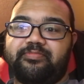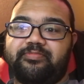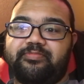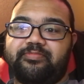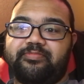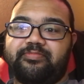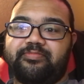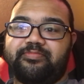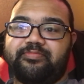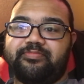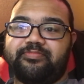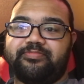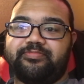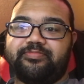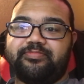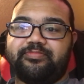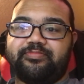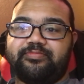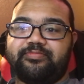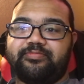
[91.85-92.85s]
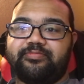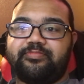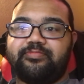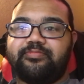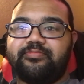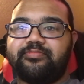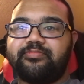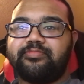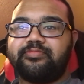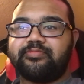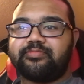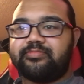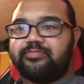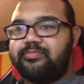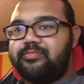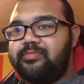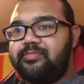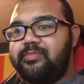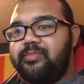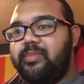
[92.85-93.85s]

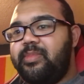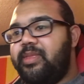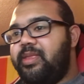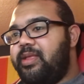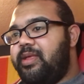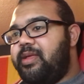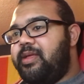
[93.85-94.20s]
Nothing is said.